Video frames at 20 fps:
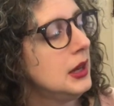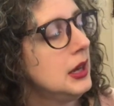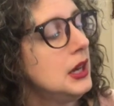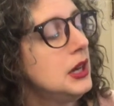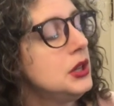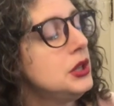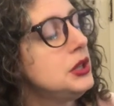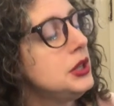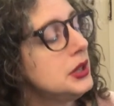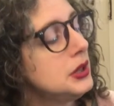
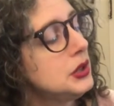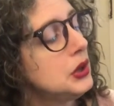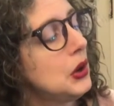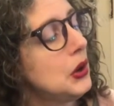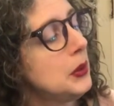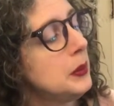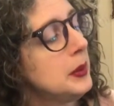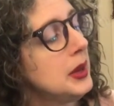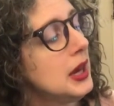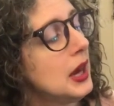She
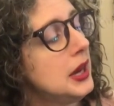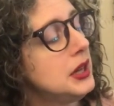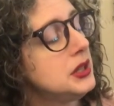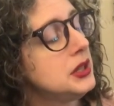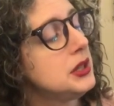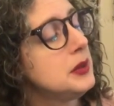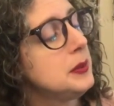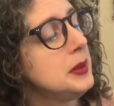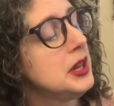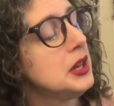told me I
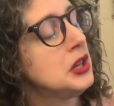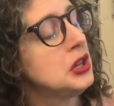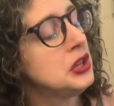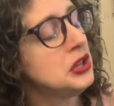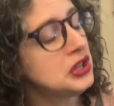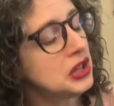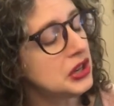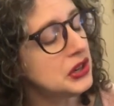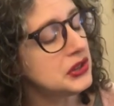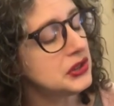should be a
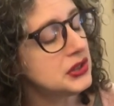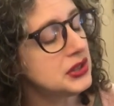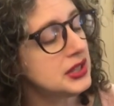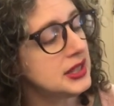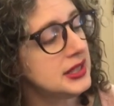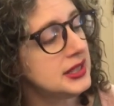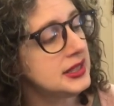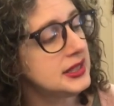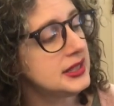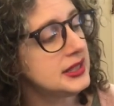nurse
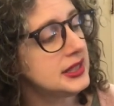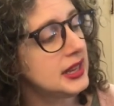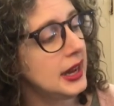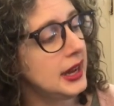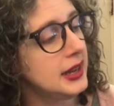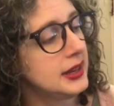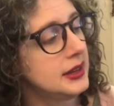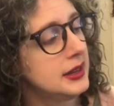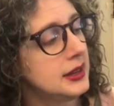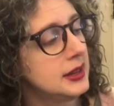
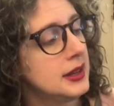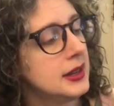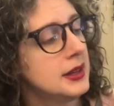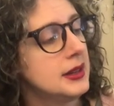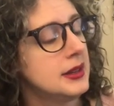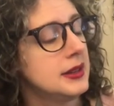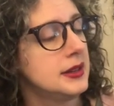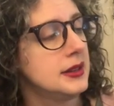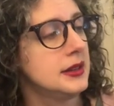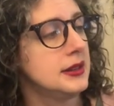instead,
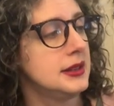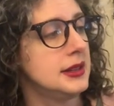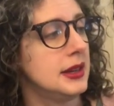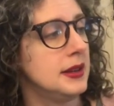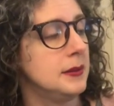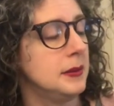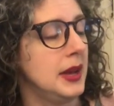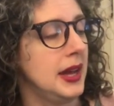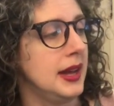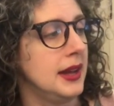said
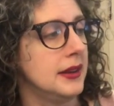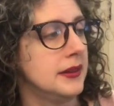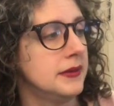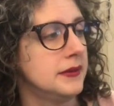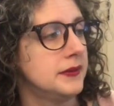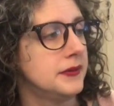Mae.